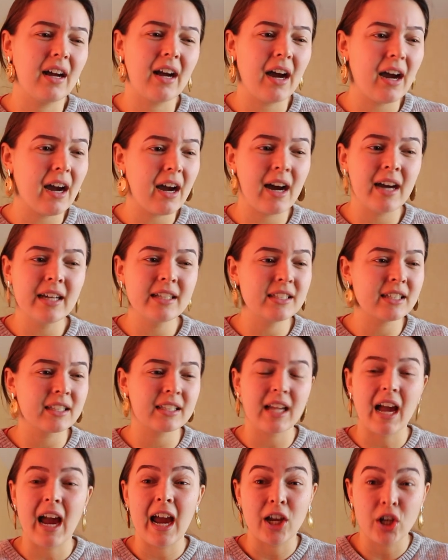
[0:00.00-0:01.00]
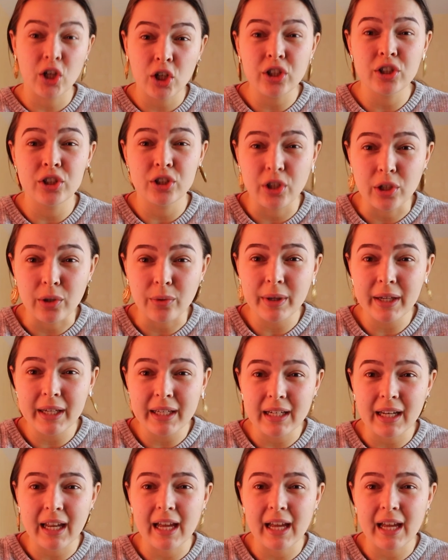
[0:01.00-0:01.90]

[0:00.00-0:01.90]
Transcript: I couldn't do it.